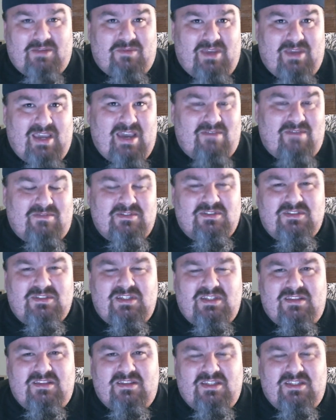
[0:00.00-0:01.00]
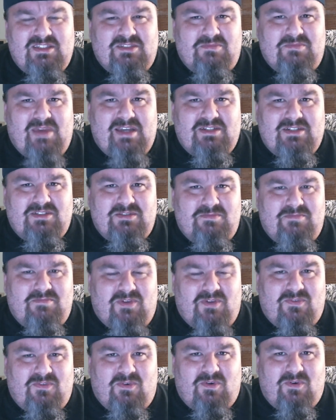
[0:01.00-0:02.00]
we haven't seen this match
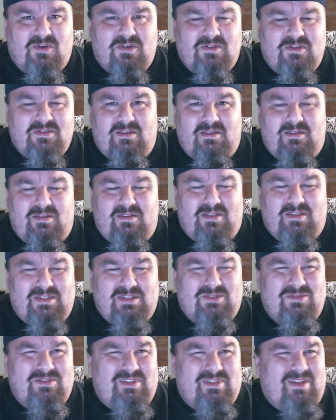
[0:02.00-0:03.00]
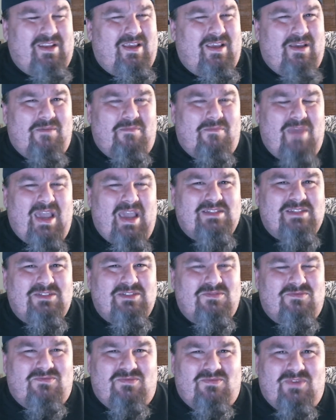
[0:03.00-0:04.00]
before. This was an eh match. It
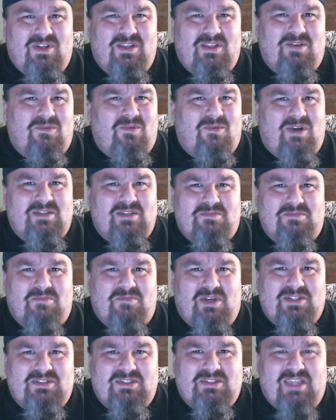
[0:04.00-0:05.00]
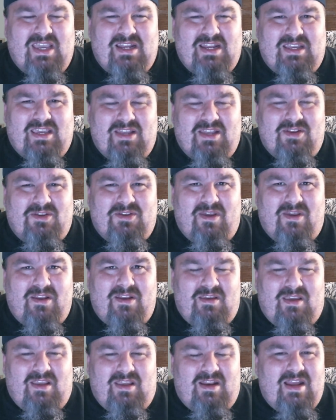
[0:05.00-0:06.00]
really wasn't much getting into it.
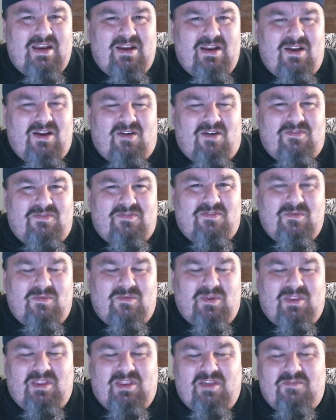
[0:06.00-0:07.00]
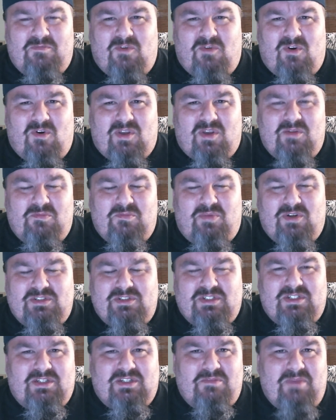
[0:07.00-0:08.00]
It ended off with Liv Morgan
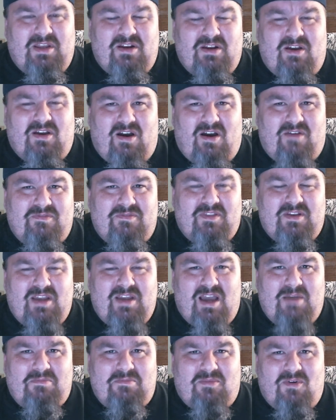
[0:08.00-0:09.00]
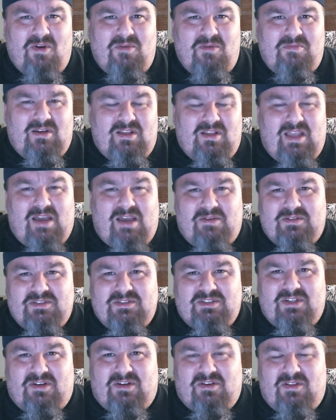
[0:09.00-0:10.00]
pushing Tamina off the top rope, allowing
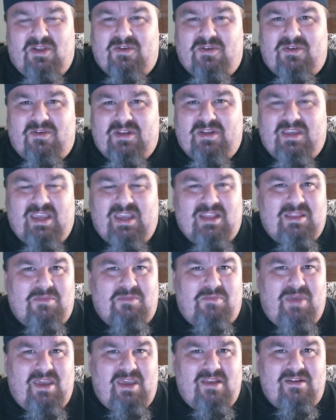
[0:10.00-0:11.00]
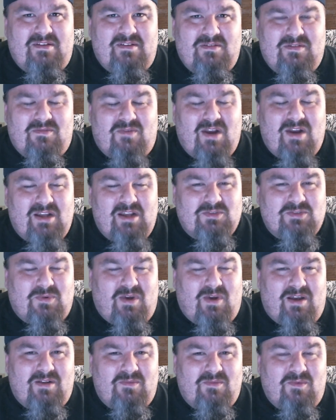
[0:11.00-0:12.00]
Sarah Logan to get the pin. The Riot
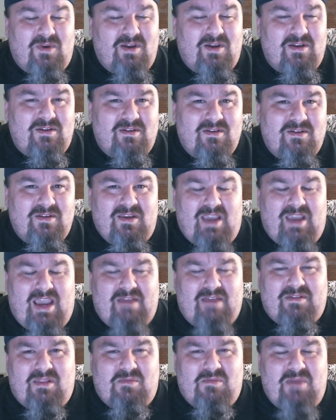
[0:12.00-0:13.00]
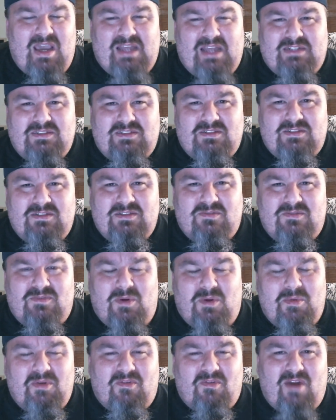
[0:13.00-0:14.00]
Squad won. After the match,
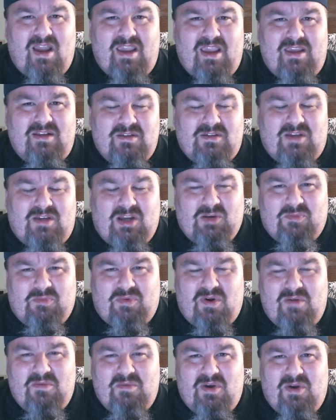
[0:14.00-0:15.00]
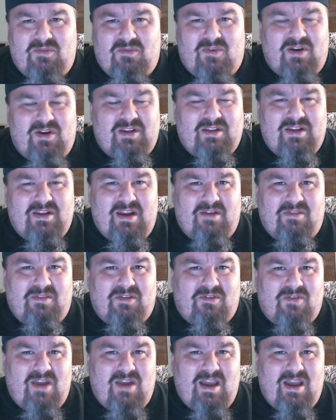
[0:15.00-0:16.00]
Ruby Riott cut a promo running down the
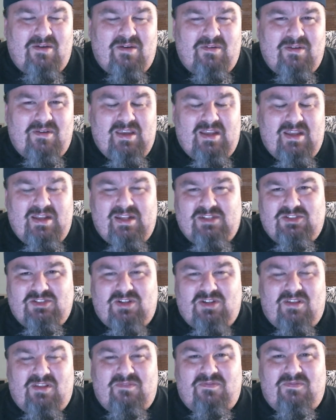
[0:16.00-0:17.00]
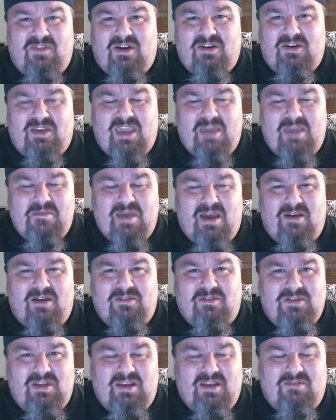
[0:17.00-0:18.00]
crowd, and then Charlotte Flair came
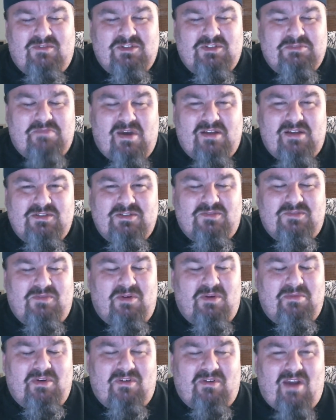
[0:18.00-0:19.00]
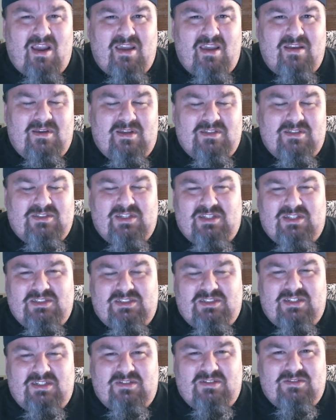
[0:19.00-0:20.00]
out in response to Ruby Riott and says
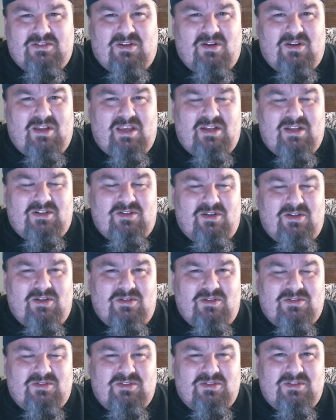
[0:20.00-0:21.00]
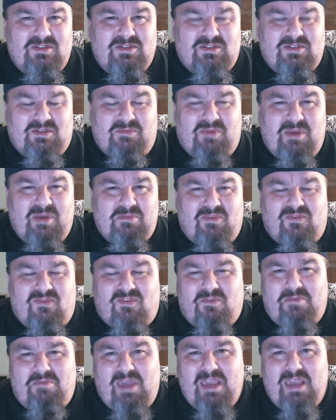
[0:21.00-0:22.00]
she's going to introduce some people
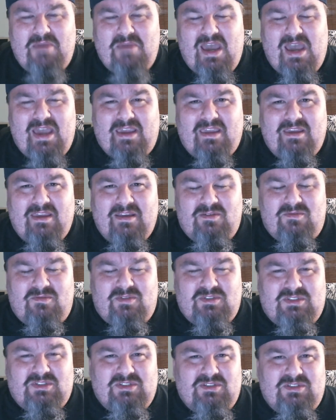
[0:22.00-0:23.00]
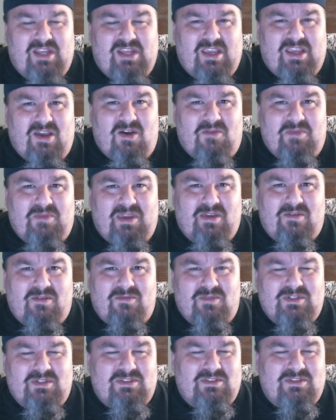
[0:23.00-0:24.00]
for payback, which is Naomi,
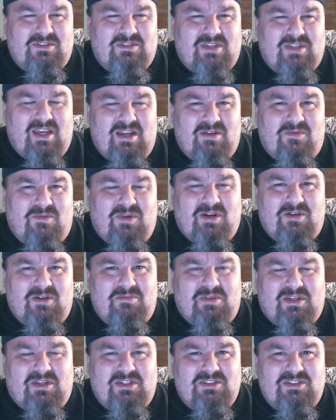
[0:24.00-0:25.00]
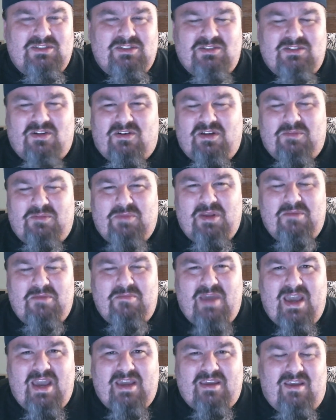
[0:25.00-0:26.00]
which is kind of weird because she's already been
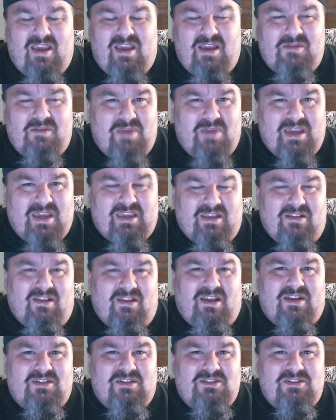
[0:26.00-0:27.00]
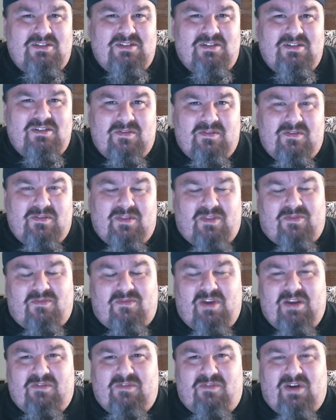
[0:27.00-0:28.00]
back, and Becky Lynch. The
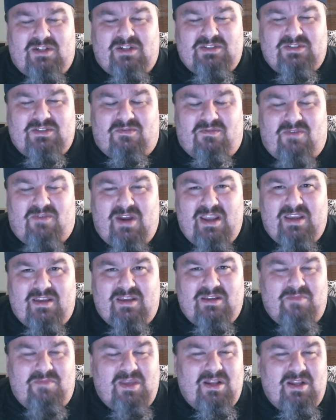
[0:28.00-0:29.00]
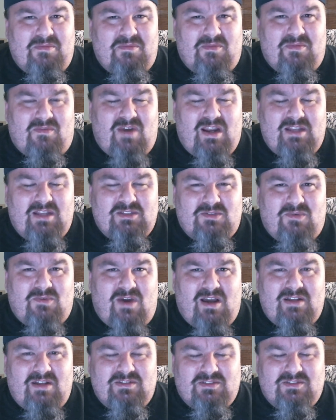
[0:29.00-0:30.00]
three rush the ring, beat up the Riott
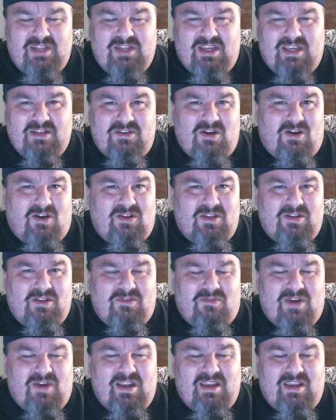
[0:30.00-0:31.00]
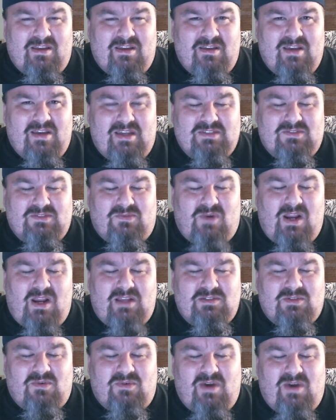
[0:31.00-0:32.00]
Squad, and stand tall in the ring as the
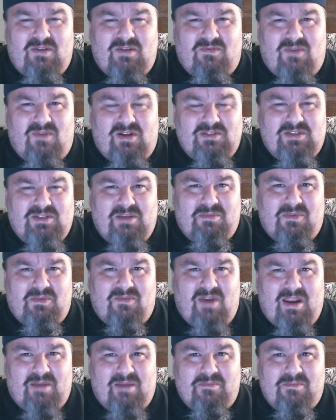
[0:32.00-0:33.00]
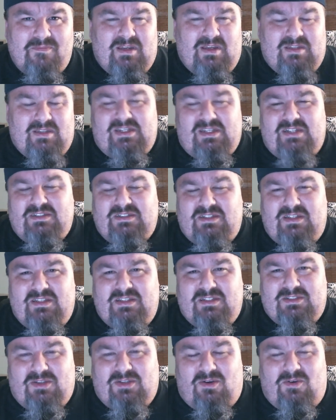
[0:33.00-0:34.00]
Riott Squad runs up the ramp. Essentially,
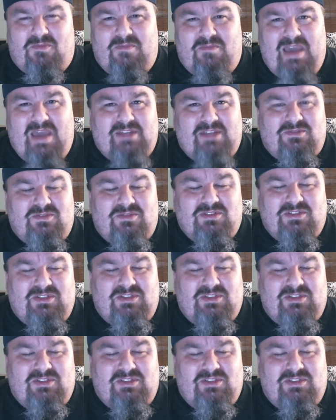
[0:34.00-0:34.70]
this whole match was